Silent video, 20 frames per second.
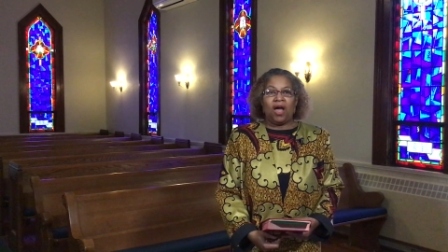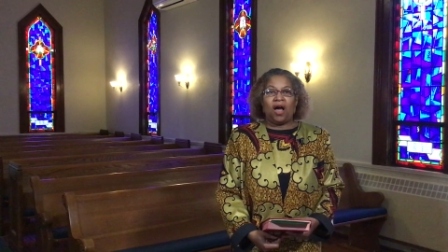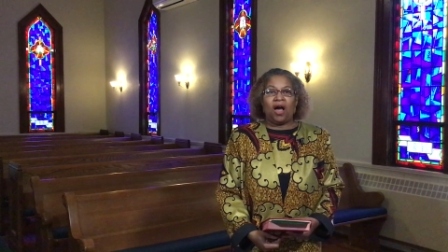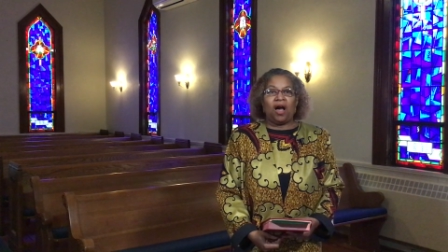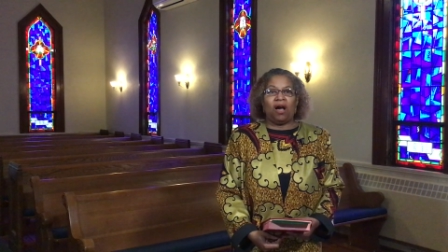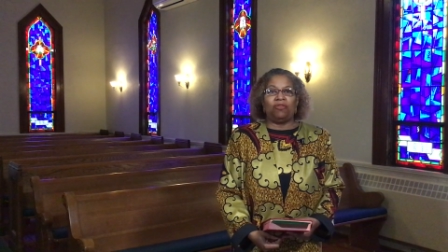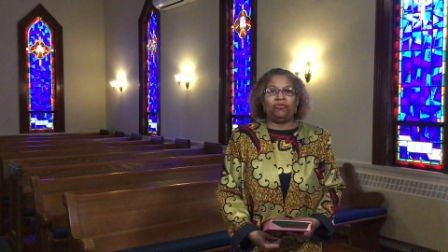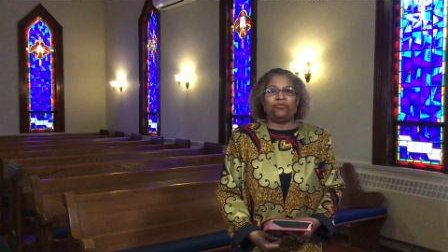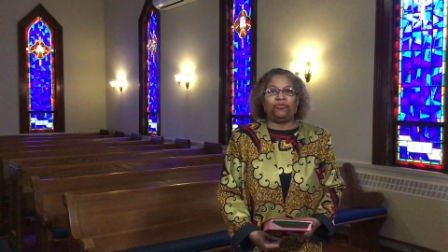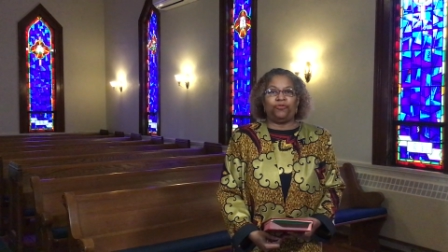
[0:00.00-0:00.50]

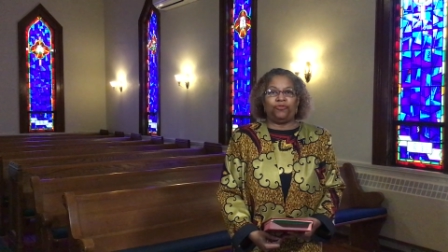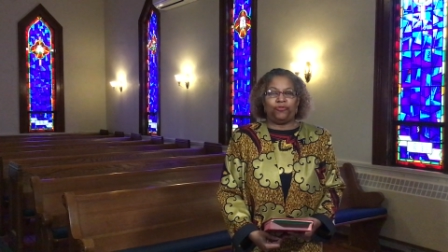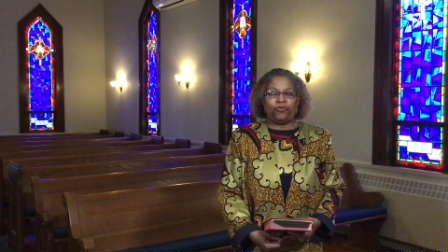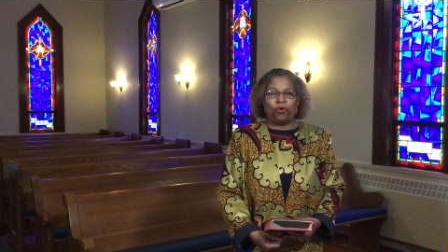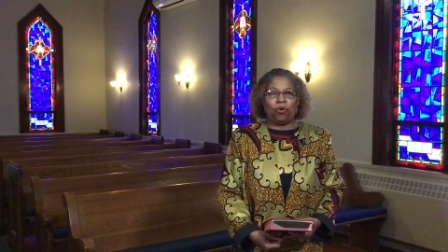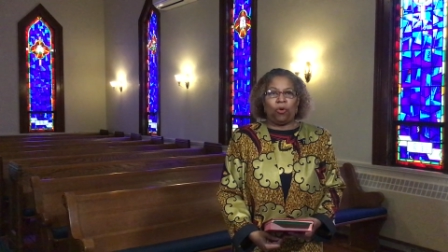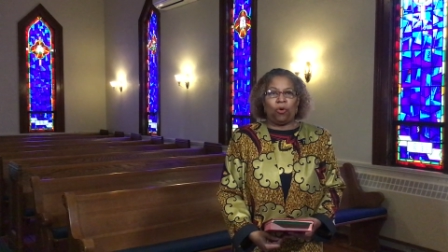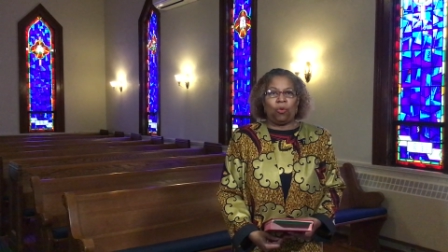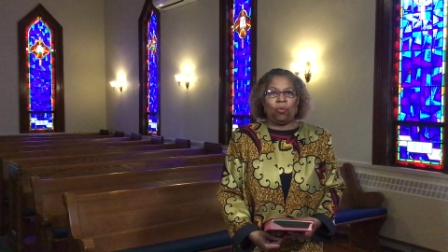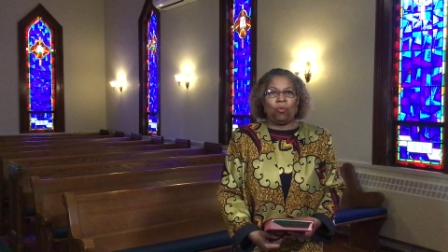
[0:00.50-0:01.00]
a
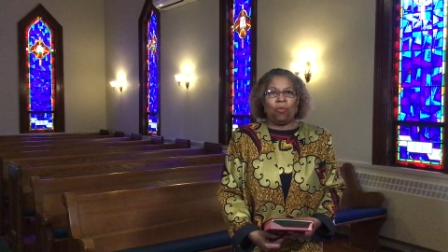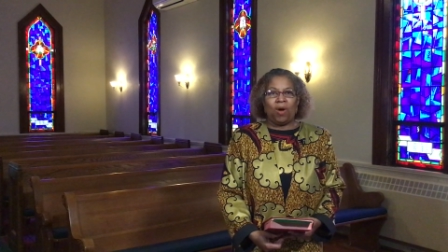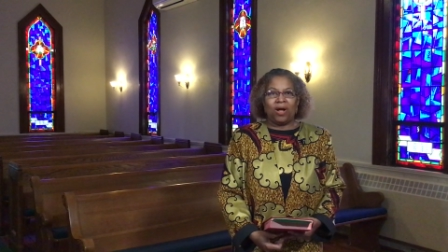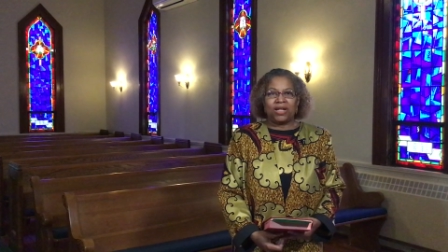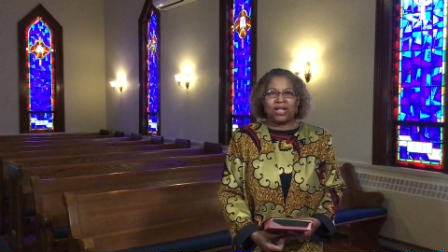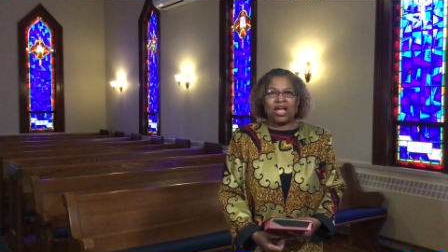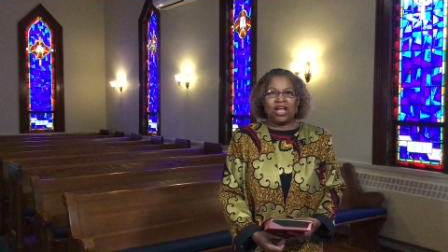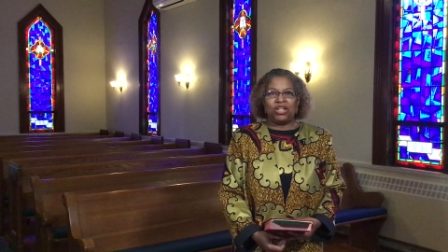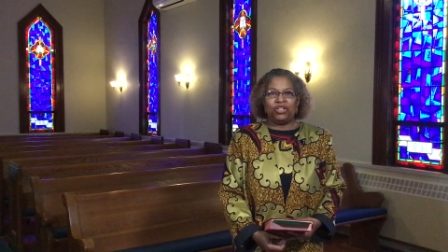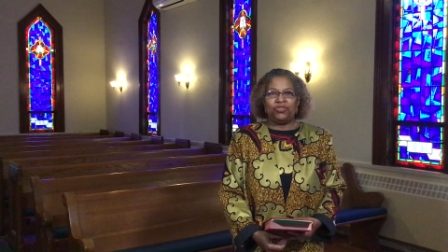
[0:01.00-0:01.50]
full
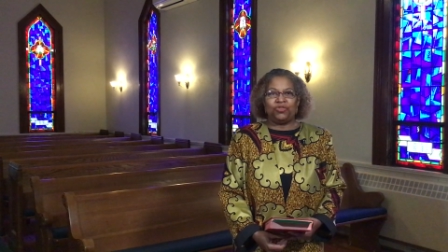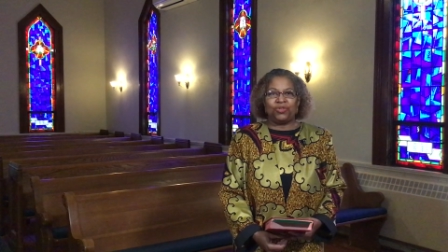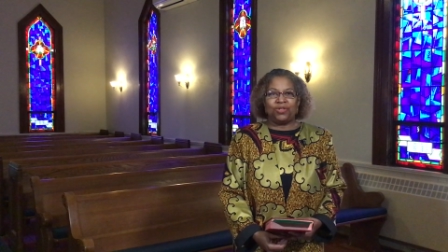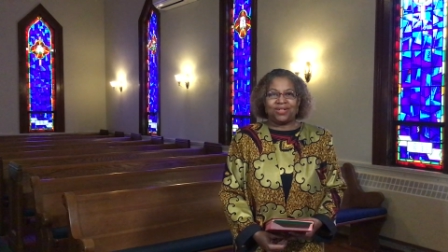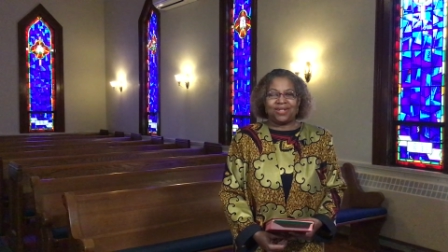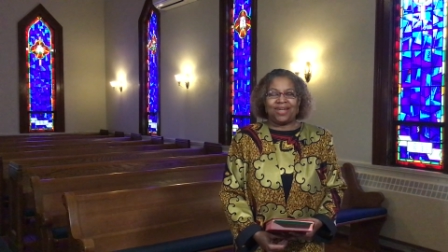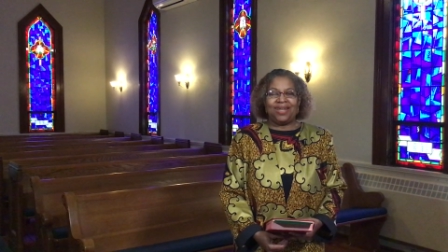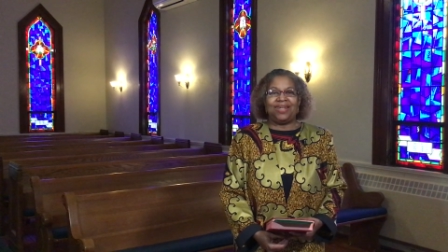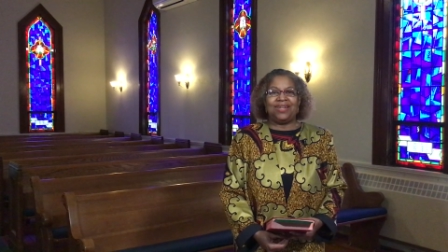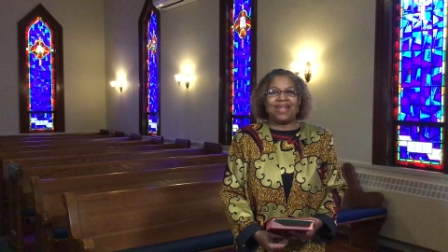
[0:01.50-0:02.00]

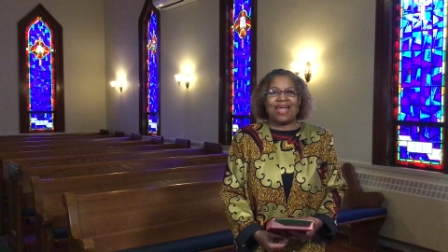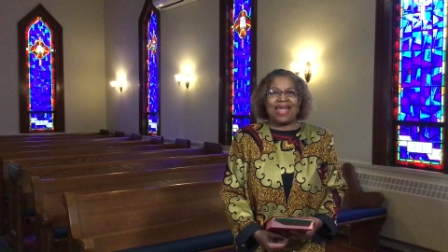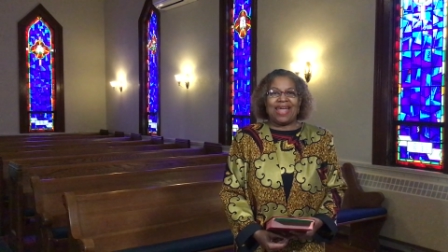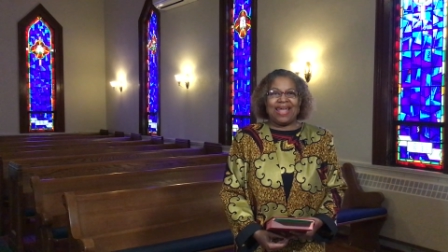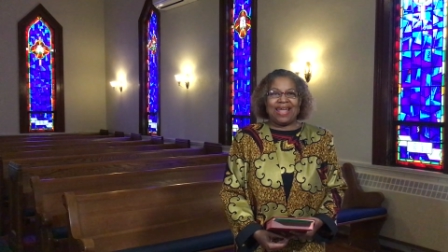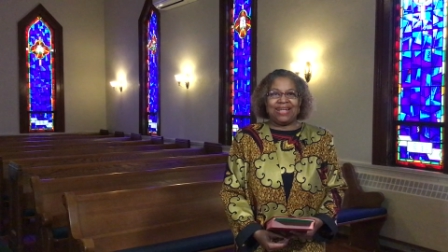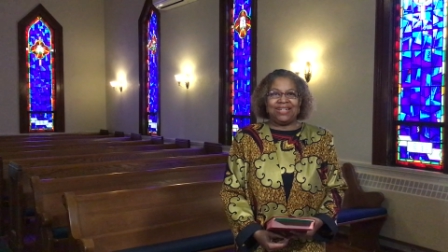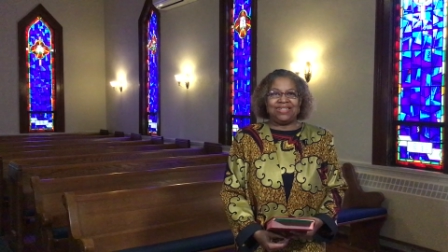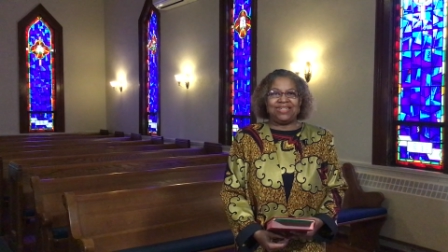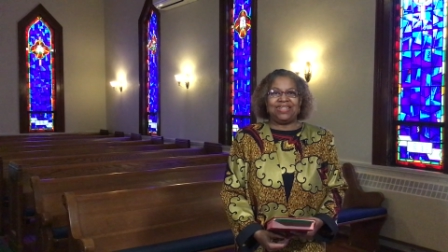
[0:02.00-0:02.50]

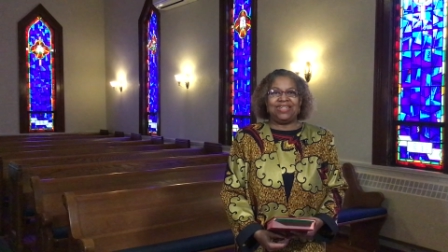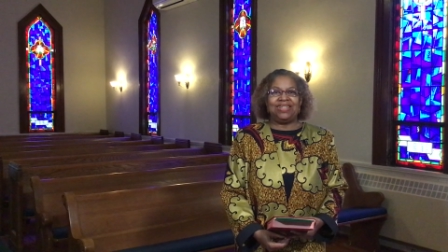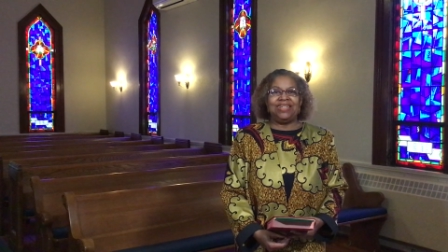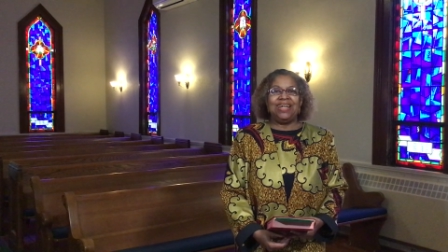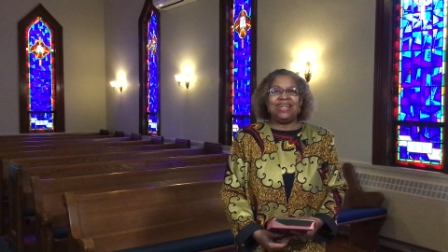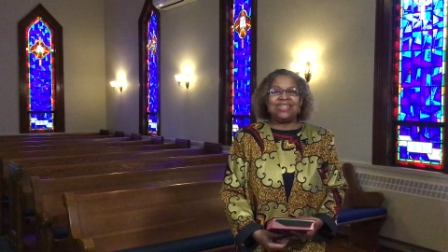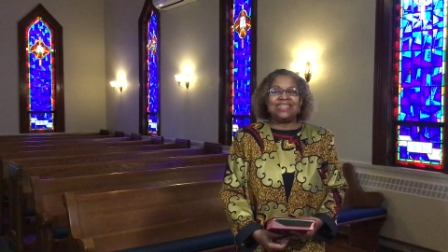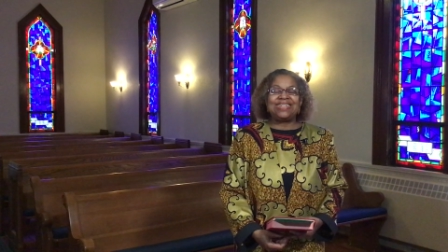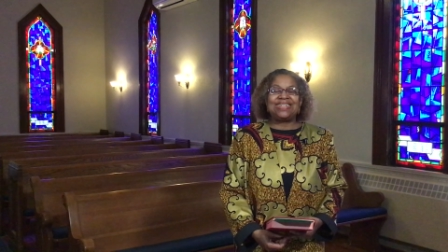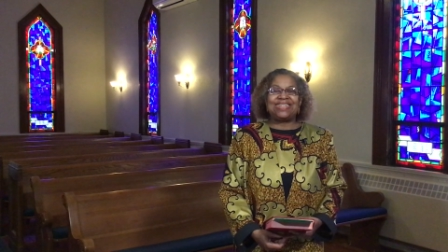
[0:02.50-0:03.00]

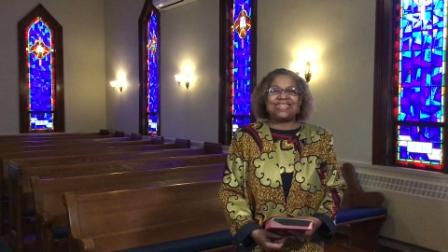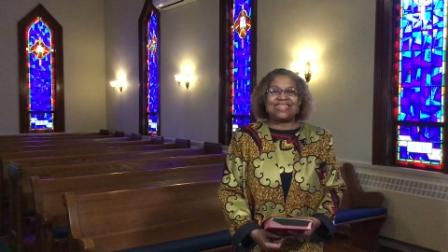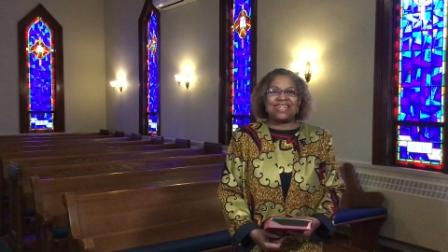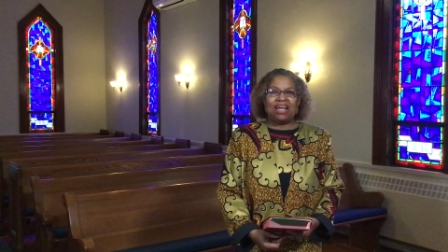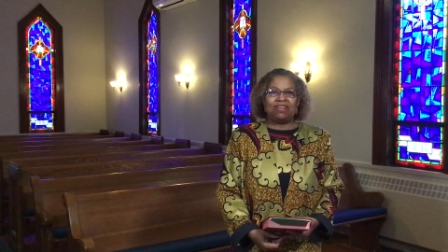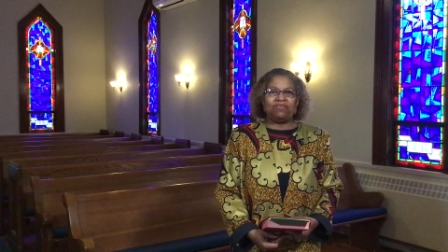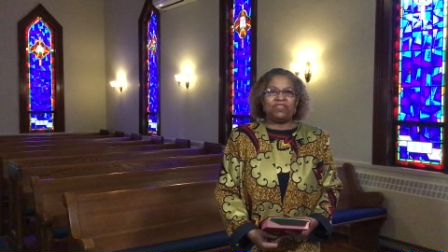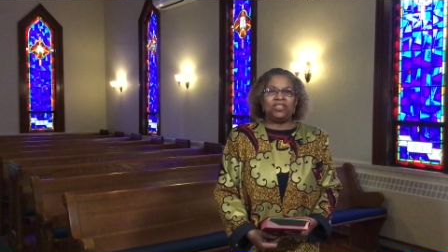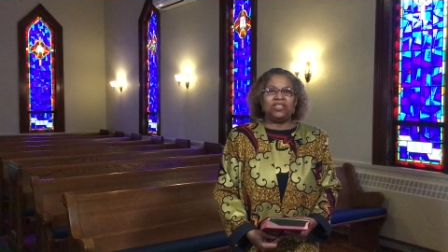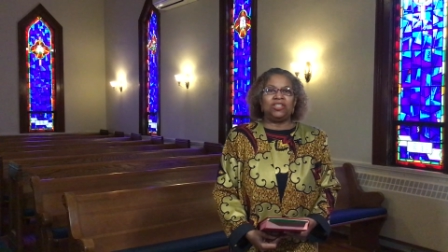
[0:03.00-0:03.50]

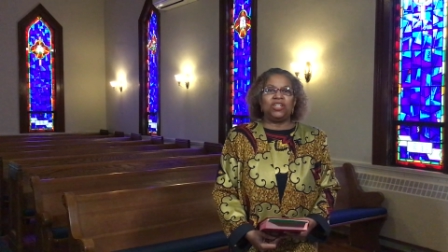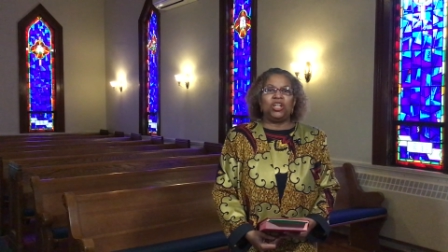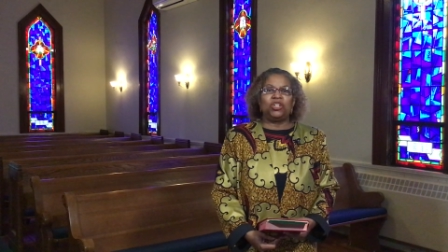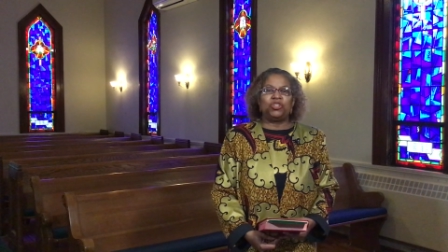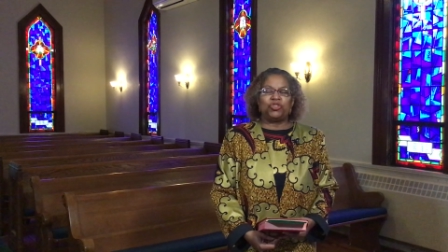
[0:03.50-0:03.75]
187